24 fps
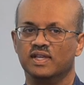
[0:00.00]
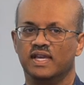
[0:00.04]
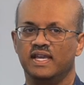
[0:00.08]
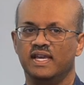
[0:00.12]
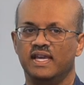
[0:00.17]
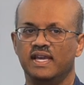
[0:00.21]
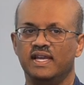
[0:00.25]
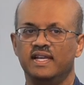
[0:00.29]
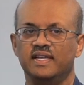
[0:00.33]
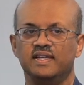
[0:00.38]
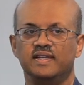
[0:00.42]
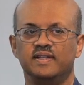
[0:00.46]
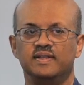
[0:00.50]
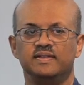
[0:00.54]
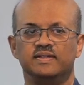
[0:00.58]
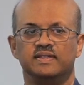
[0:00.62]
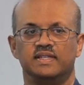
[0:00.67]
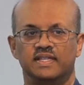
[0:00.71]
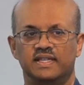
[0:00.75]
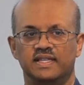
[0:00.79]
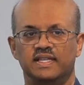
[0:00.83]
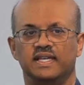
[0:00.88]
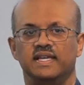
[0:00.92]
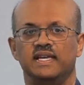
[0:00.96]
the,
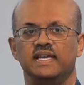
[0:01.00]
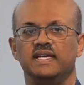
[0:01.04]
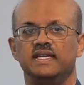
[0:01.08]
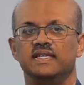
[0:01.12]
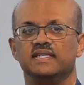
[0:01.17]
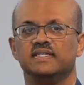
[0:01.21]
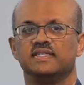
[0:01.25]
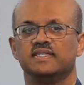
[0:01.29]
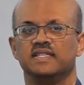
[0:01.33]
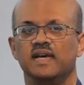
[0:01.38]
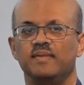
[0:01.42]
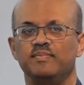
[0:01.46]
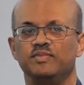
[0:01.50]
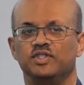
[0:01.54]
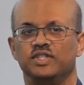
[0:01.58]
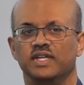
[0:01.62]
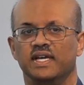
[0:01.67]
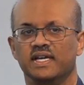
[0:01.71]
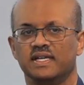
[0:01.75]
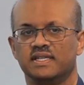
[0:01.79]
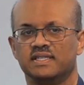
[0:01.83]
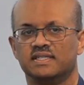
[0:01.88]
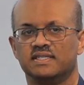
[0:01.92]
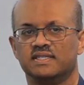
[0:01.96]
kingdom, the king's
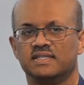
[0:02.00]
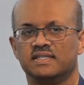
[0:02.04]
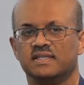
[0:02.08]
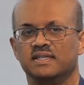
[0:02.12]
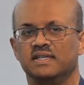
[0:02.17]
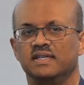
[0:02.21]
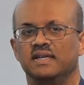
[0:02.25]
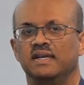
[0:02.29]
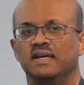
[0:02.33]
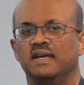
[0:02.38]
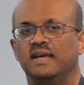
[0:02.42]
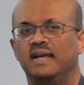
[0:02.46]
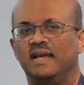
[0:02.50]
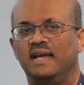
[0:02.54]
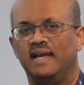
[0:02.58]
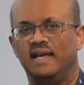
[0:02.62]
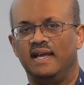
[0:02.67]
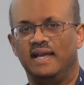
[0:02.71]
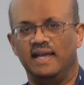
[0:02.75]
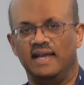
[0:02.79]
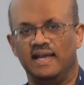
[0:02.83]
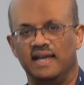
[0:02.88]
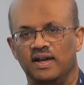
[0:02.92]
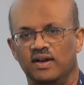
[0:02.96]
subjects
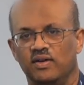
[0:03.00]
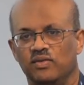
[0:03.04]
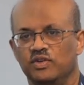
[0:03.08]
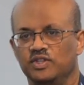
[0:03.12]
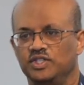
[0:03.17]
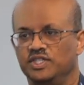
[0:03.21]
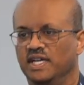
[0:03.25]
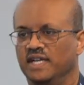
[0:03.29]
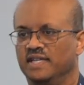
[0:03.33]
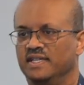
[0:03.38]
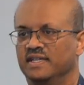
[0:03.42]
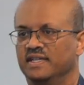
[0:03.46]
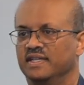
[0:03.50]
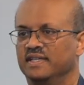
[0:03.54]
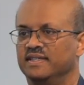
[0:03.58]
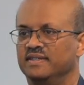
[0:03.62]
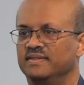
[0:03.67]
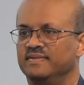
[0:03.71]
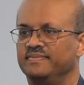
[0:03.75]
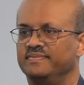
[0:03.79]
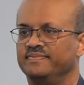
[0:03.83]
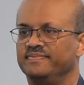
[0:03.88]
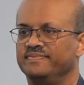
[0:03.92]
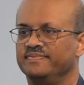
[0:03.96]
rejected
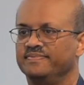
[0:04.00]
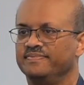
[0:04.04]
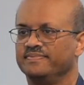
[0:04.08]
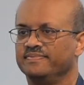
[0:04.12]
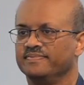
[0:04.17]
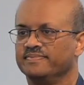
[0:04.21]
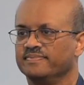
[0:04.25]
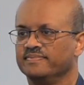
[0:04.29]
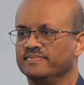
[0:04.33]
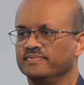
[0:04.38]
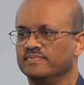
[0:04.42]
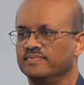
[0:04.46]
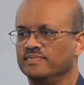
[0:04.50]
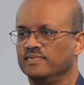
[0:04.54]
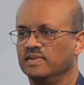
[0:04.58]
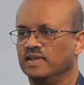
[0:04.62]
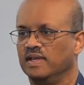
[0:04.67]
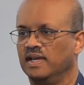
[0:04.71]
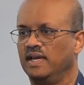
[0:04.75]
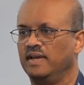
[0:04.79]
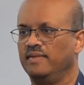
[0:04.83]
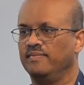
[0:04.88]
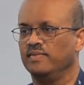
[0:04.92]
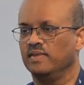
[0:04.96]

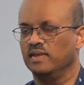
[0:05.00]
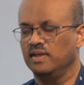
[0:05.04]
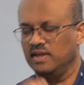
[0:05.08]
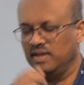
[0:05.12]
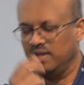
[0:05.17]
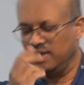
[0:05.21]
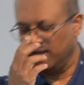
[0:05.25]
it. Okay?